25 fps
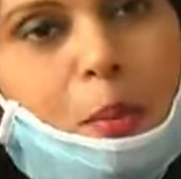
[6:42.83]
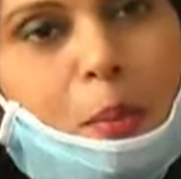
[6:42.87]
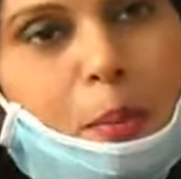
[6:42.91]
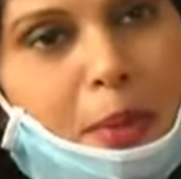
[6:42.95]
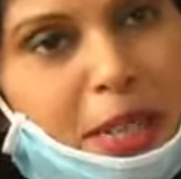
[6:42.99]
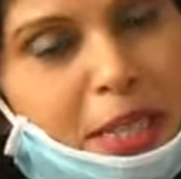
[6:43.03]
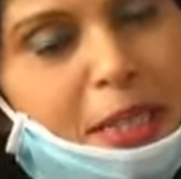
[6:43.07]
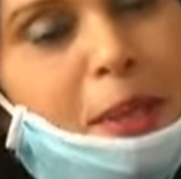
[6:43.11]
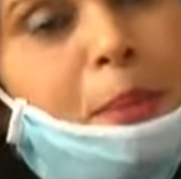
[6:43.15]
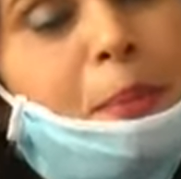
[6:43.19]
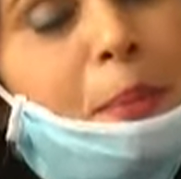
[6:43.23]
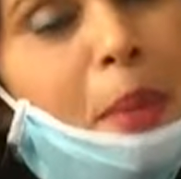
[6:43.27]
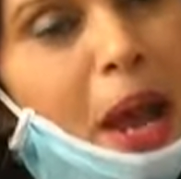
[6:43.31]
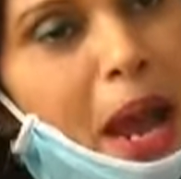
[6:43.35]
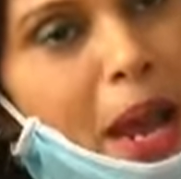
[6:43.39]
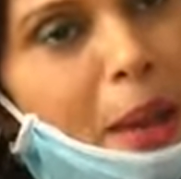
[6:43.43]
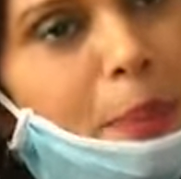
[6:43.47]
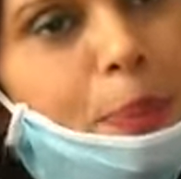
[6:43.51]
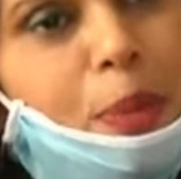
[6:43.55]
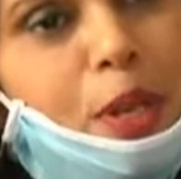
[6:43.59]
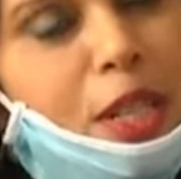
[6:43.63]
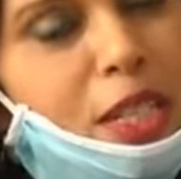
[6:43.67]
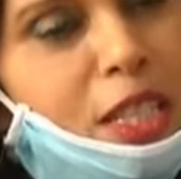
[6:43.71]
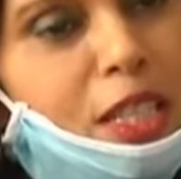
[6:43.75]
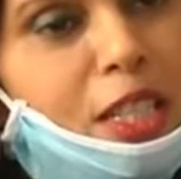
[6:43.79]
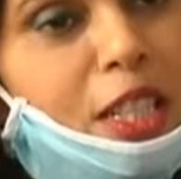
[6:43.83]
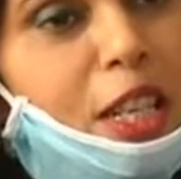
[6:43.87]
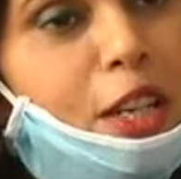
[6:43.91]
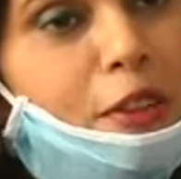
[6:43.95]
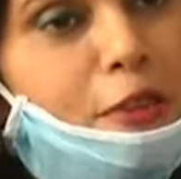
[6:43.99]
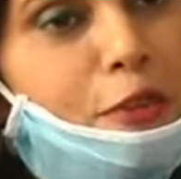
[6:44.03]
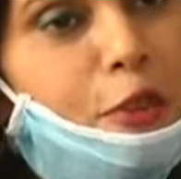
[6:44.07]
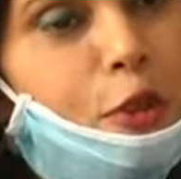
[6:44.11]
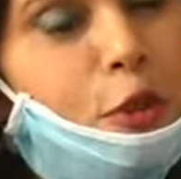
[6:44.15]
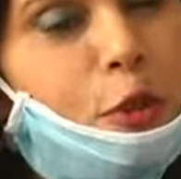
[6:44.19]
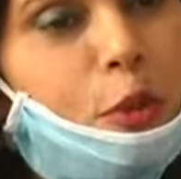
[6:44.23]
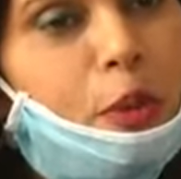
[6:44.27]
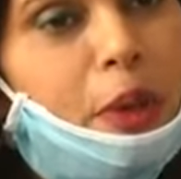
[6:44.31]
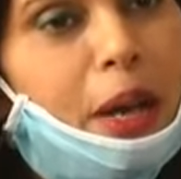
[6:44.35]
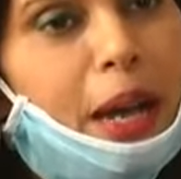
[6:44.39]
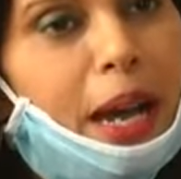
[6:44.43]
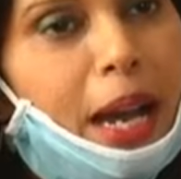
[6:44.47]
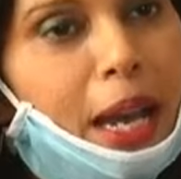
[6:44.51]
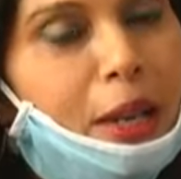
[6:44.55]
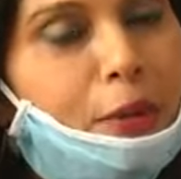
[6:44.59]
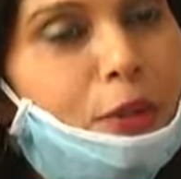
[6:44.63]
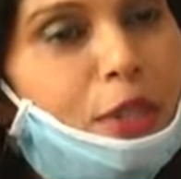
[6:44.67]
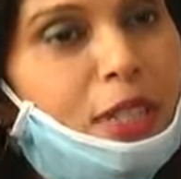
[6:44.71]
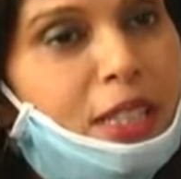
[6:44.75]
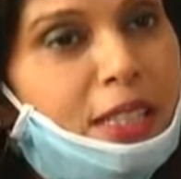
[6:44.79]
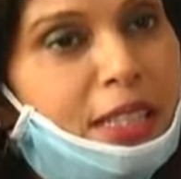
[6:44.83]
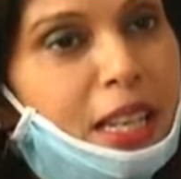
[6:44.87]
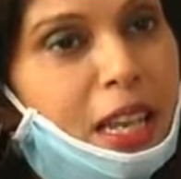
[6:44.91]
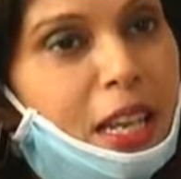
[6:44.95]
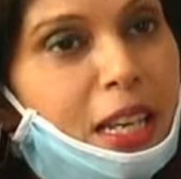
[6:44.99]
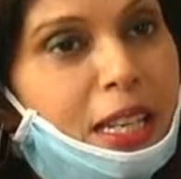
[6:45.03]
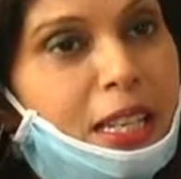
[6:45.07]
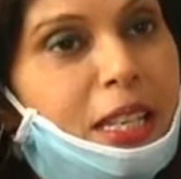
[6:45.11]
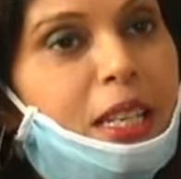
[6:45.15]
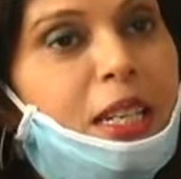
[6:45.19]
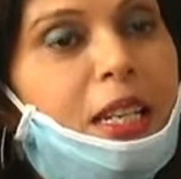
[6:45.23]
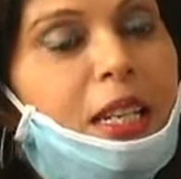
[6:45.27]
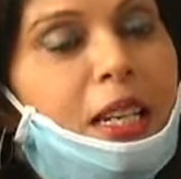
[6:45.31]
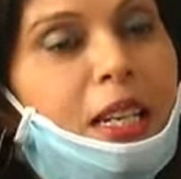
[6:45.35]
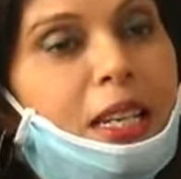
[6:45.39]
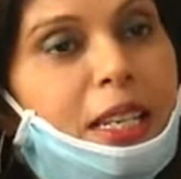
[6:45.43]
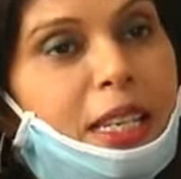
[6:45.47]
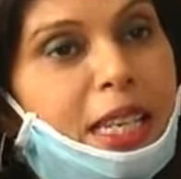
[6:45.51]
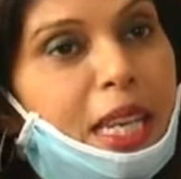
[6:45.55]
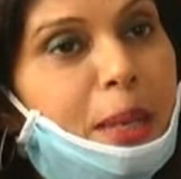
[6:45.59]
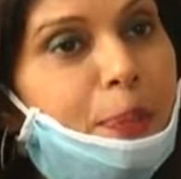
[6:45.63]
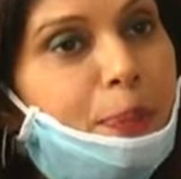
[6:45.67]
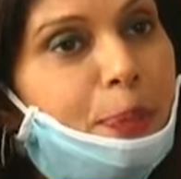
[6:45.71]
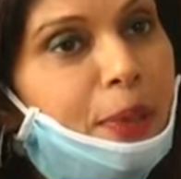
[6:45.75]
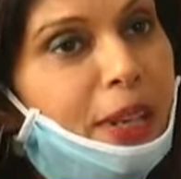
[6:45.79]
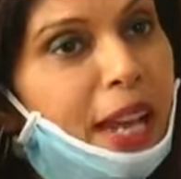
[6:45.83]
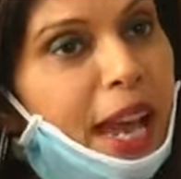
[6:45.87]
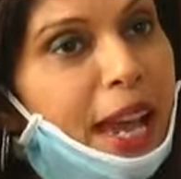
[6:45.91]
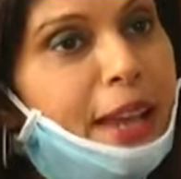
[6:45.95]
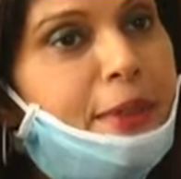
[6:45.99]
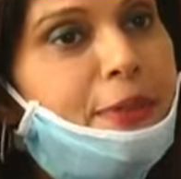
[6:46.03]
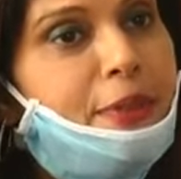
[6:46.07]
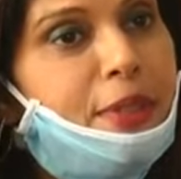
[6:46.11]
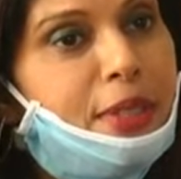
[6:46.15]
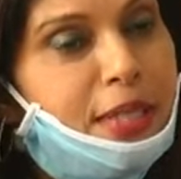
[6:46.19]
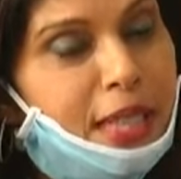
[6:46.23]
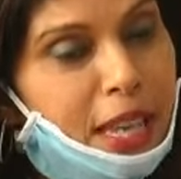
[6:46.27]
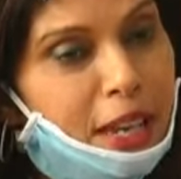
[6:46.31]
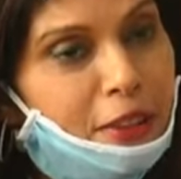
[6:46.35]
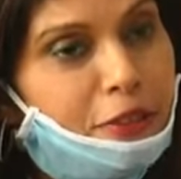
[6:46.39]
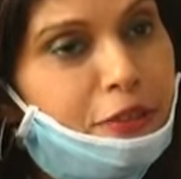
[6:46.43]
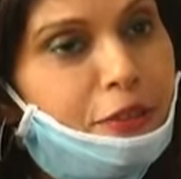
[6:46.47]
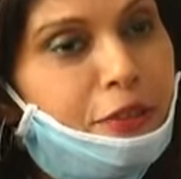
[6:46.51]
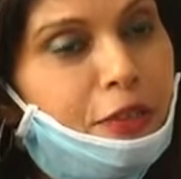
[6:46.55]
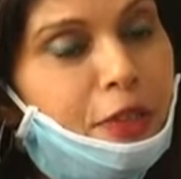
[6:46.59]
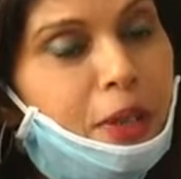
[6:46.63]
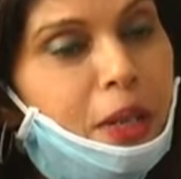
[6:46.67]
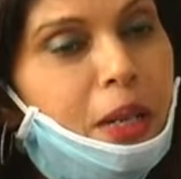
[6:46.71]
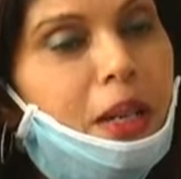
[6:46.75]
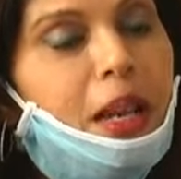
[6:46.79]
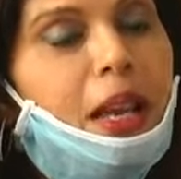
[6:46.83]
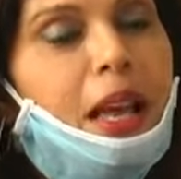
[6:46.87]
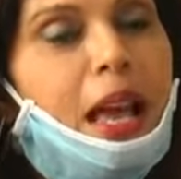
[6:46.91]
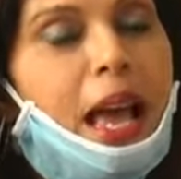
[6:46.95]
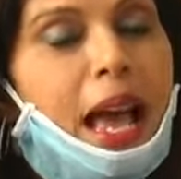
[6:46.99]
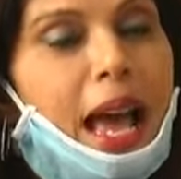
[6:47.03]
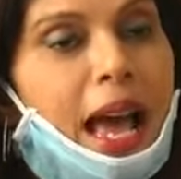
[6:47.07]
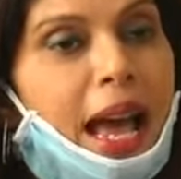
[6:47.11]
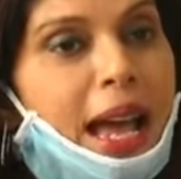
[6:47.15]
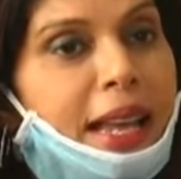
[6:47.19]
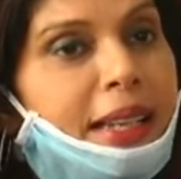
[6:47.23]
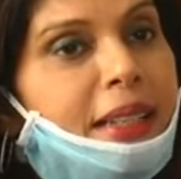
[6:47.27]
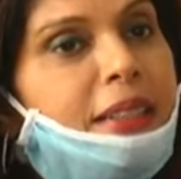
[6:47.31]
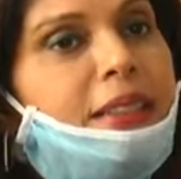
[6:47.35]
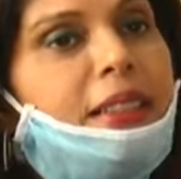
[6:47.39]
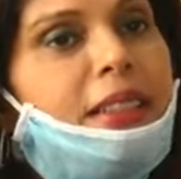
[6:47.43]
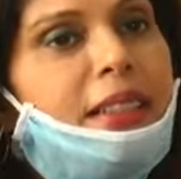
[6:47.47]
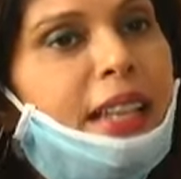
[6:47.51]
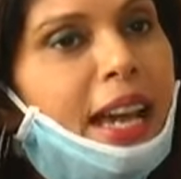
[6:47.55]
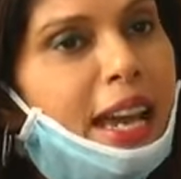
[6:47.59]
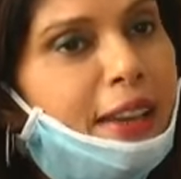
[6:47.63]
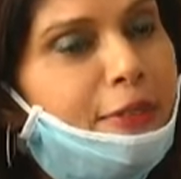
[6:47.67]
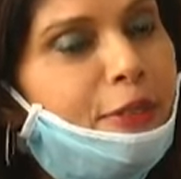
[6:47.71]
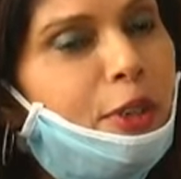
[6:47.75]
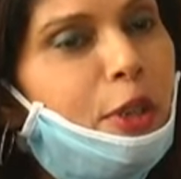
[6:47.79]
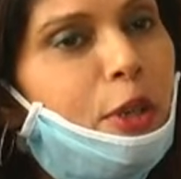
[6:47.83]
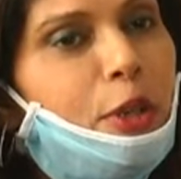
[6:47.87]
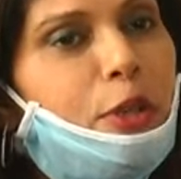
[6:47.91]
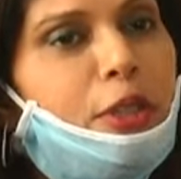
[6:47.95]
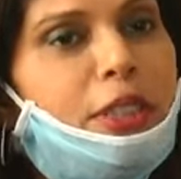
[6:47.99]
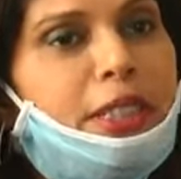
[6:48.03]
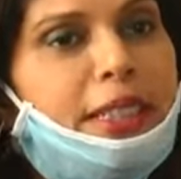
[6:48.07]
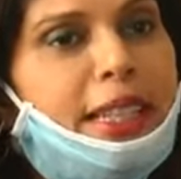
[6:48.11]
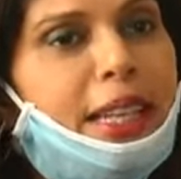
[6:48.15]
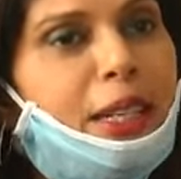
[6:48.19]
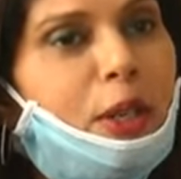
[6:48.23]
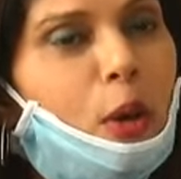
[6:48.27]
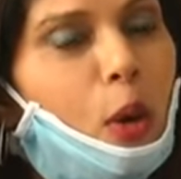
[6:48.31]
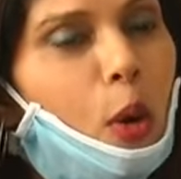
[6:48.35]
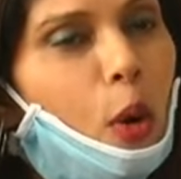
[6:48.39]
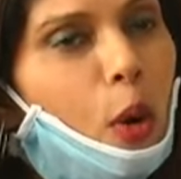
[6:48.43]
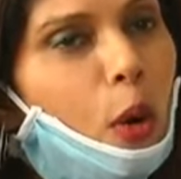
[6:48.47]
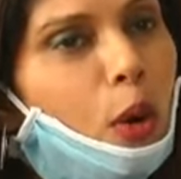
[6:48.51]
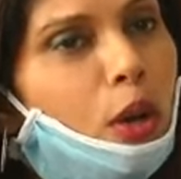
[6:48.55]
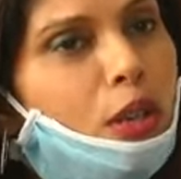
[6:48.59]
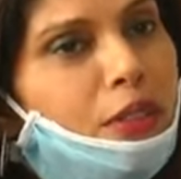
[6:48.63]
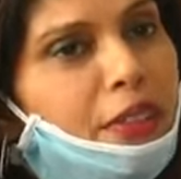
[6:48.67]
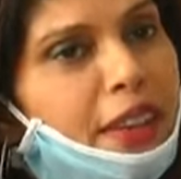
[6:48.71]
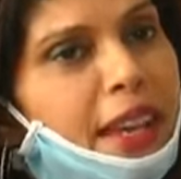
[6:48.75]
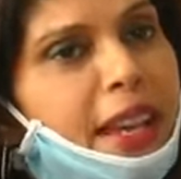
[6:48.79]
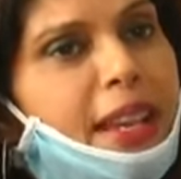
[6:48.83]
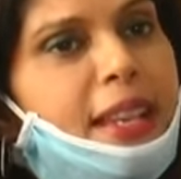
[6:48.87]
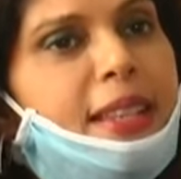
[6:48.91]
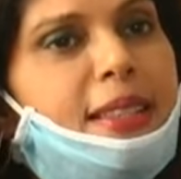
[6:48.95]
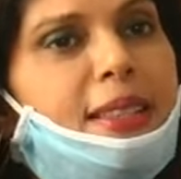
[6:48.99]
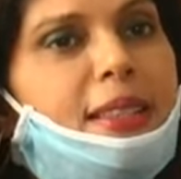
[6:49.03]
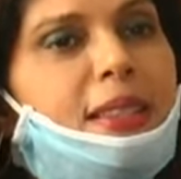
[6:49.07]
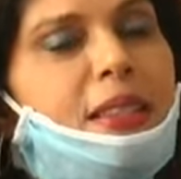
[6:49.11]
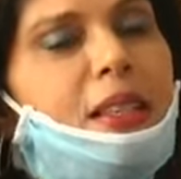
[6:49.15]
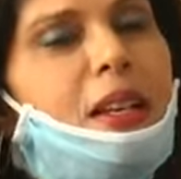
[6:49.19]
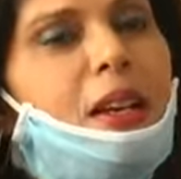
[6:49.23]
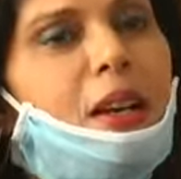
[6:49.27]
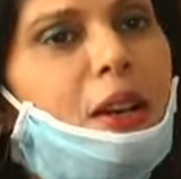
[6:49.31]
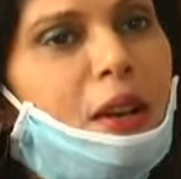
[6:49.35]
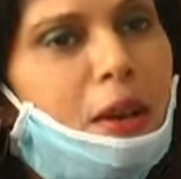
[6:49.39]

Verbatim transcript: But in my personal view, I would say keep life safe, and livelihood can always